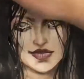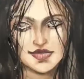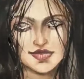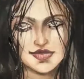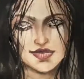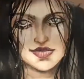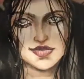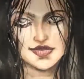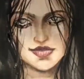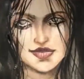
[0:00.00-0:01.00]
this part and have
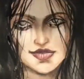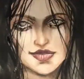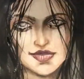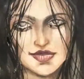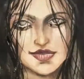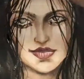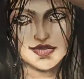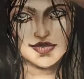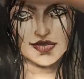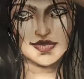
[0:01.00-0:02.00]
fun.
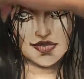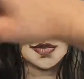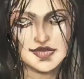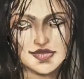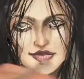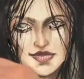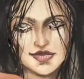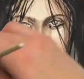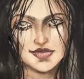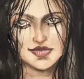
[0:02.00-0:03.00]
And she's a
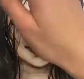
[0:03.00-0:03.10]
witch, so I